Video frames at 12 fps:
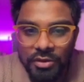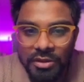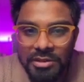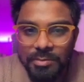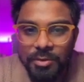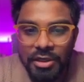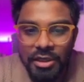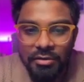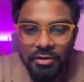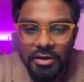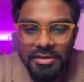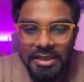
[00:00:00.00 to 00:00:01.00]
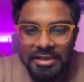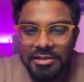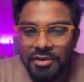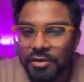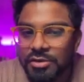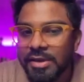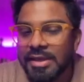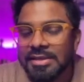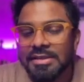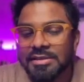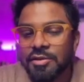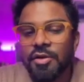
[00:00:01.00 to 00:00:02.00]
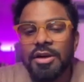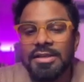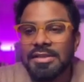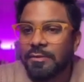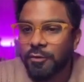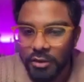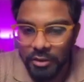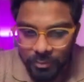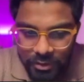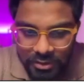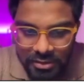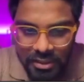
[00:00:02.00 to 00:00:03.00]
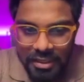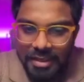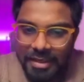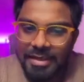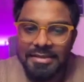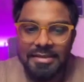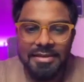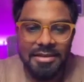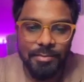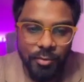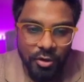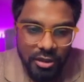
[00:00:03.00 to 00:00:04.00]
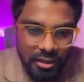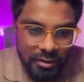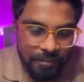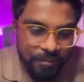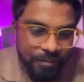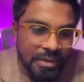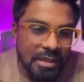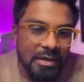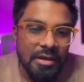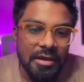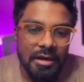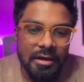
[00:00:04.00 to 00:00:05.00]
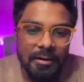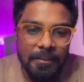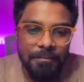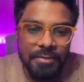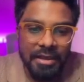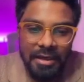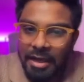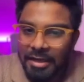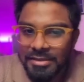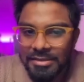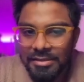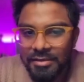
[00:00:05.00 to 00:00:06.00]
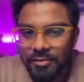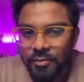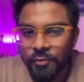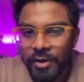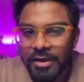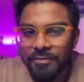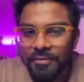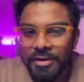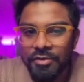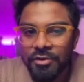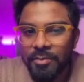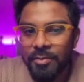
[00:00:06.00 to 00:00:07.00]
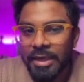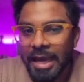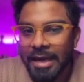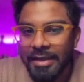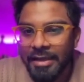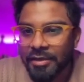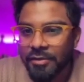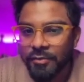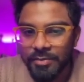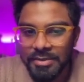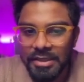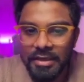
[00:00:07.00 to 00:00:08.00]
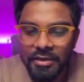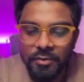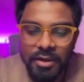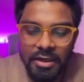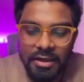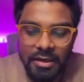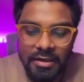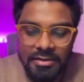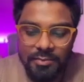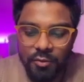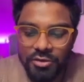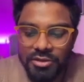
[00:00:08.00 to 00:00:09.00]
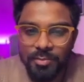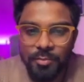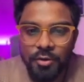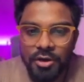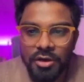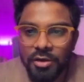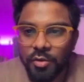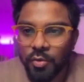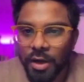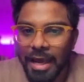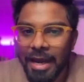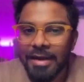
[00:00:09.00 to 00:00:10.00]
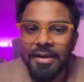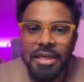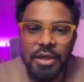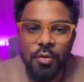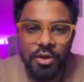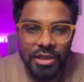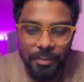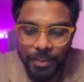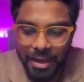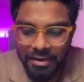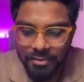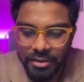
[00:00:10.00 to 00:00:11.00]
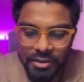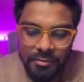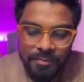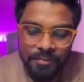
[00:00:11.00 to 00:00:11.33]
this particular section also exists called as info labels. Hence, this is important. Last, whenever you will be adding your website URL, it is most important to add a UTM parameter.